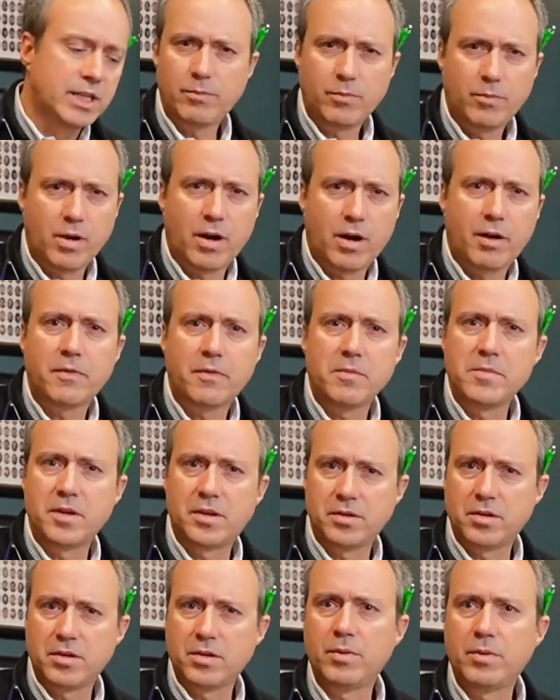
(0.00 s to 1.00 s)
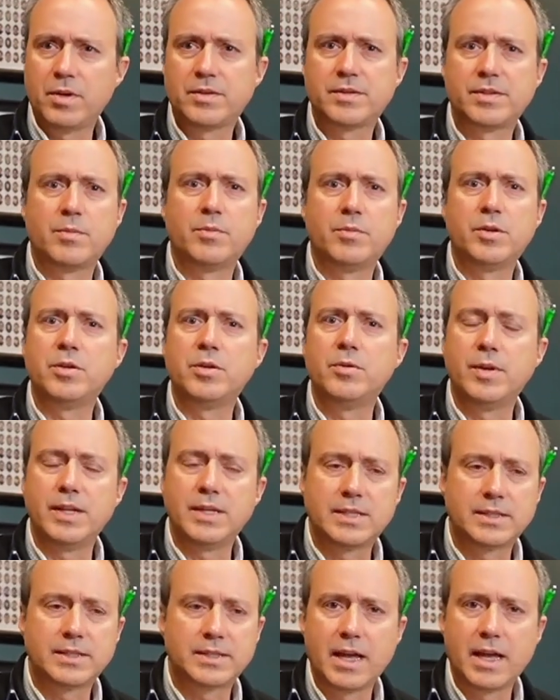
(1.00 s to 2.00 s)
We're all familiar with someone who
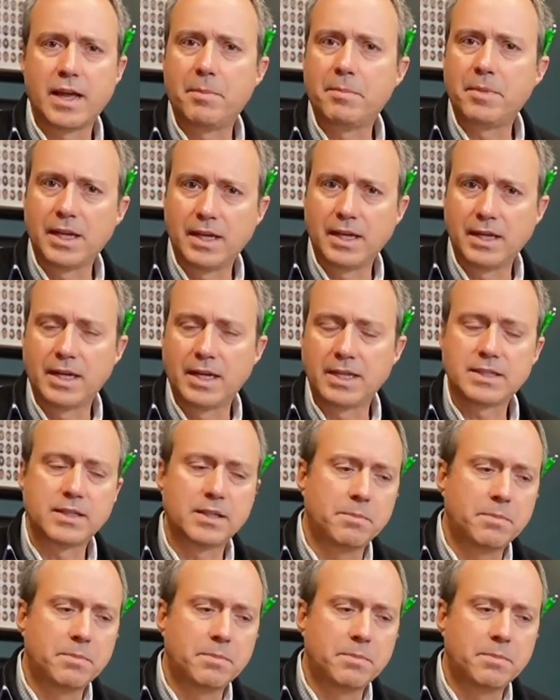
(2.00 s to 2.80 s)
eats, say, a peanut.